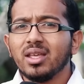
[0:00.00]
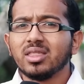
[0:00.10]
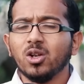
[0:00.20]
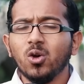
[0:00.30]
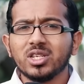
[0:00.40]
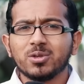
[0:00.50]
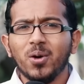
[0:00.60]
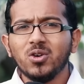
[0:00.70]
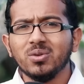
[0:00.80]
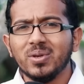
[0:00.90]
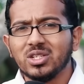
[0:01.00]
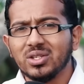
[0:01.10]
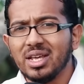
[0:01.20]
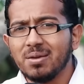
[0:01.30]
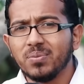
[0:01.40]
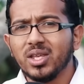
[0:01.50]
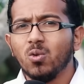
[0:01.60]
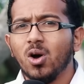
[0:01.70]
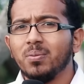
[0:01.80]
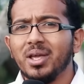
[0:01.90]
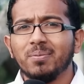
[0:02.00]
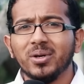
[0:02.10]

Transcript: The Lord spoke to me today. He woke me up